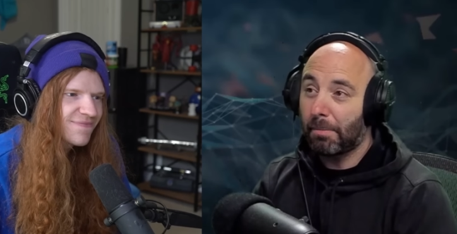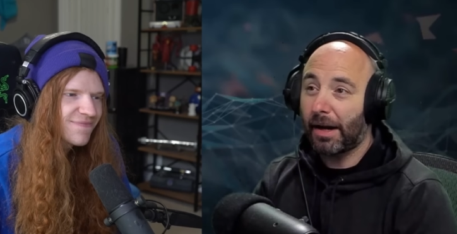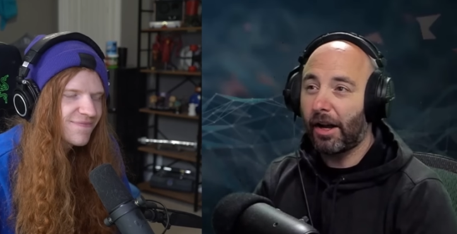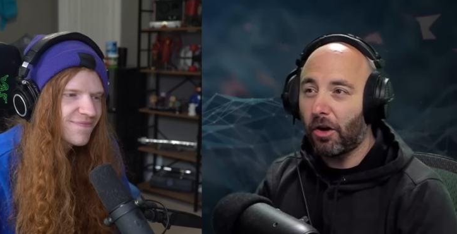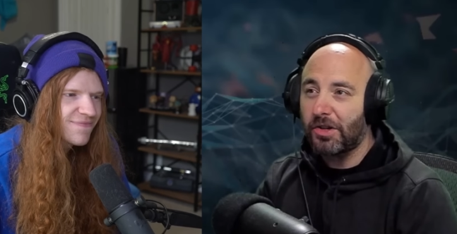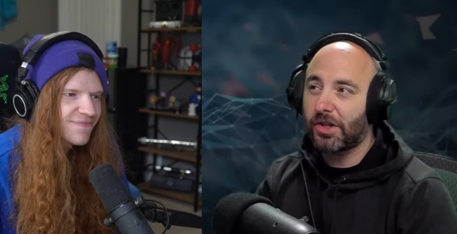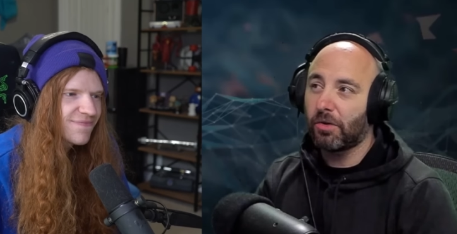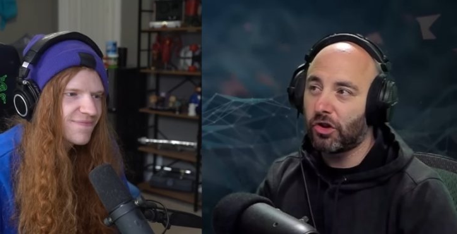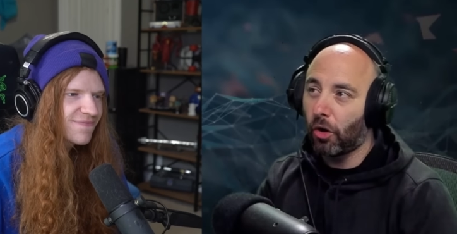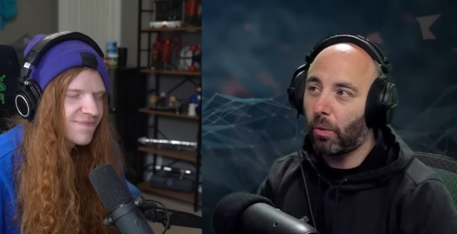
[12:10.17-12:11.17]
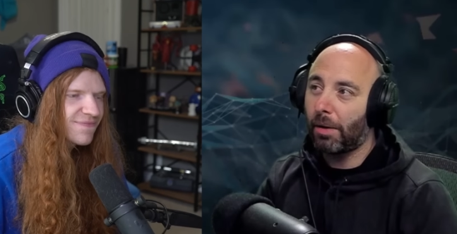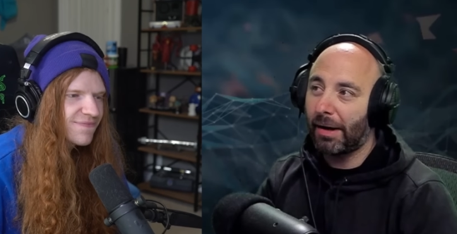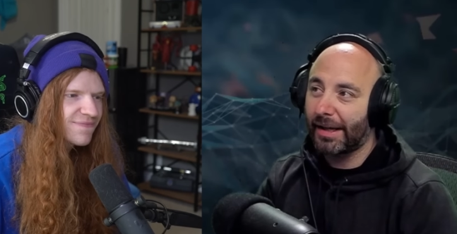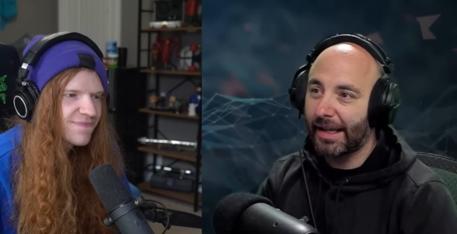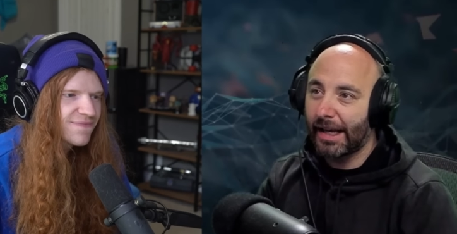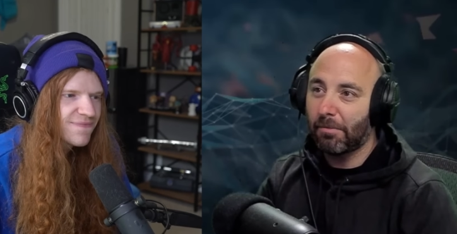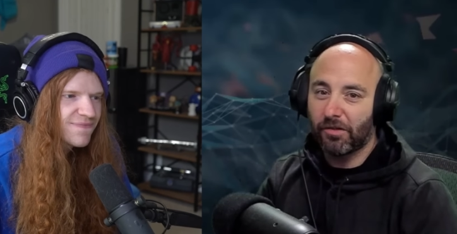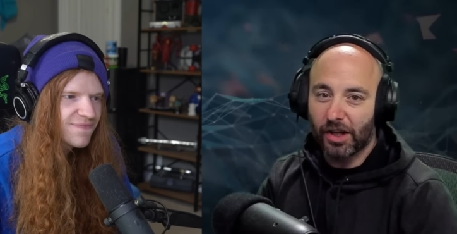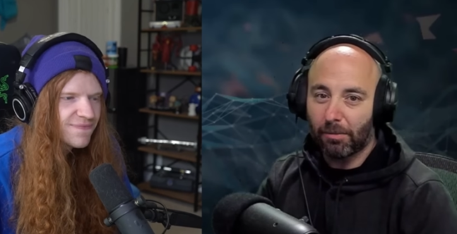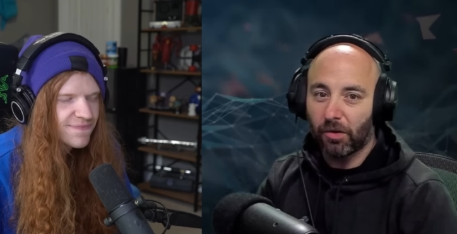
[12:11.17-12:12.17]
Speaker 1: But I also don't want my game
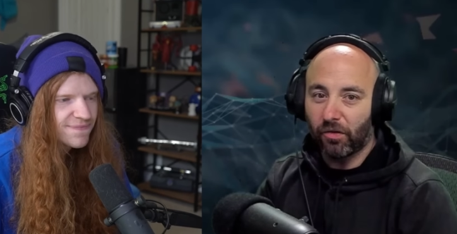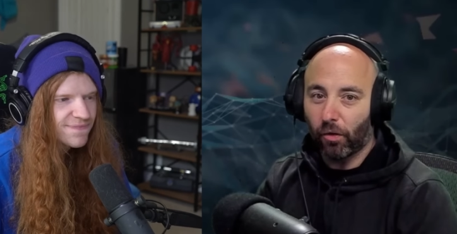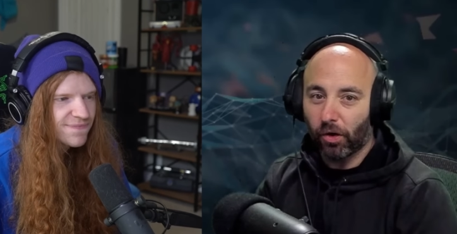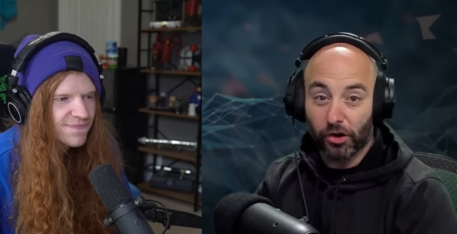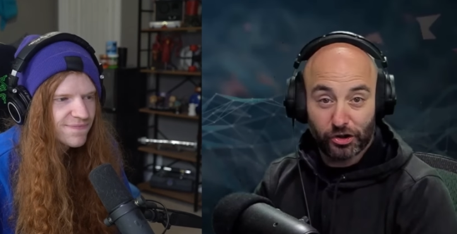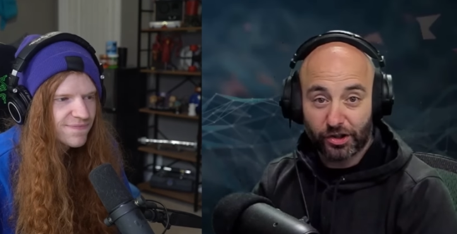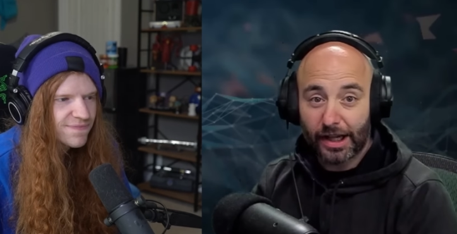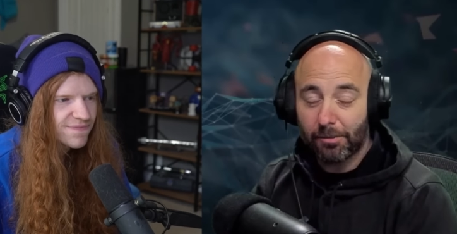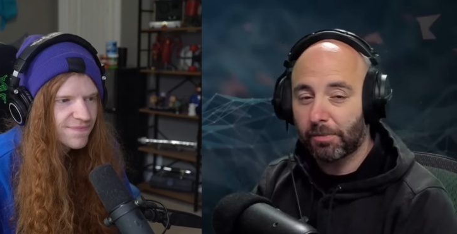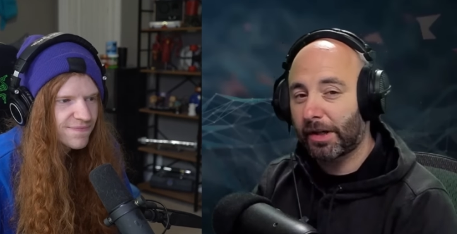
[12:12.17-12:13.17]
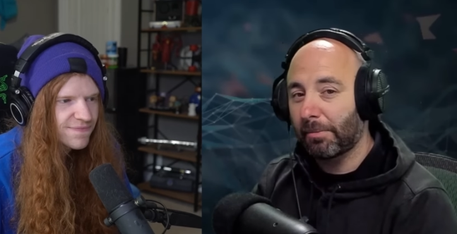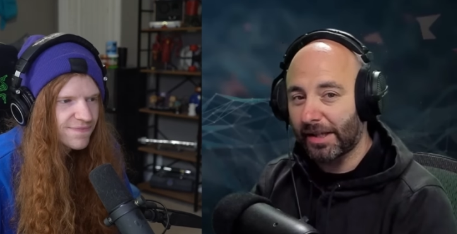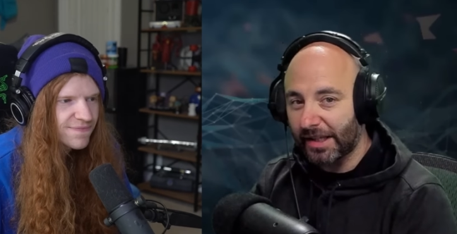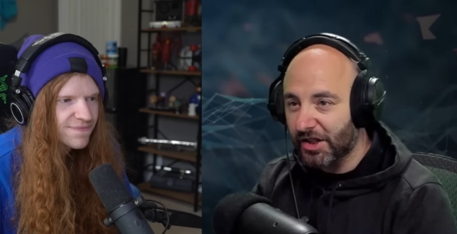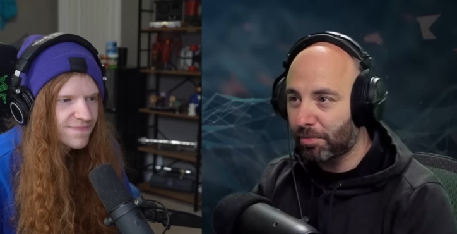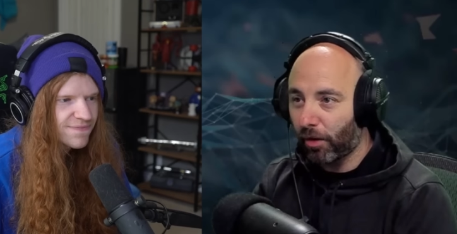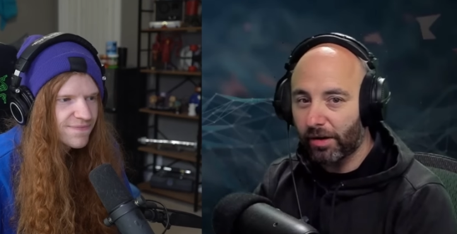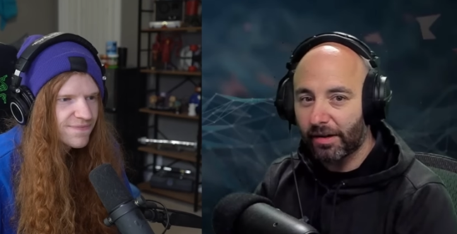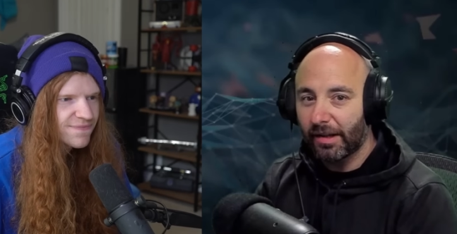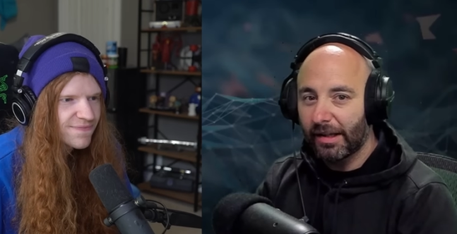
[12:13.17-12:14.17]
of Diablo 4 or your game to become an
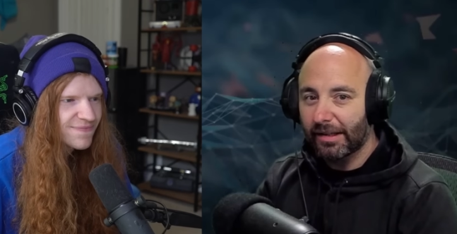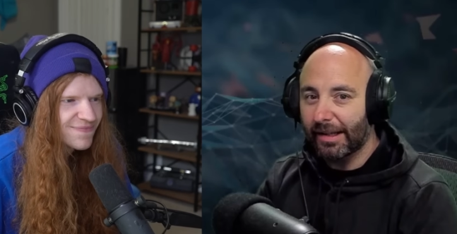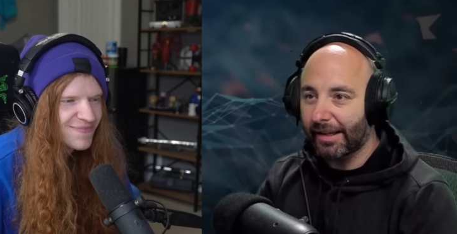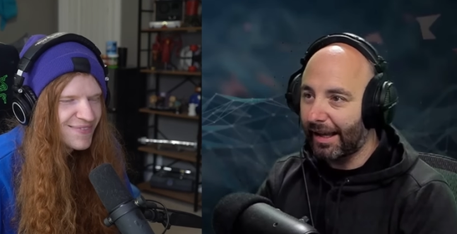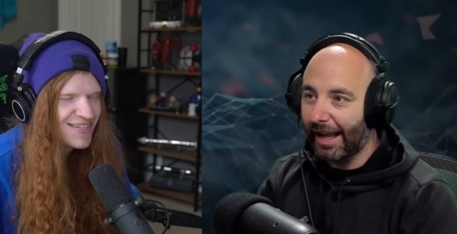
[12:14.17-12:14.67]
esport. Like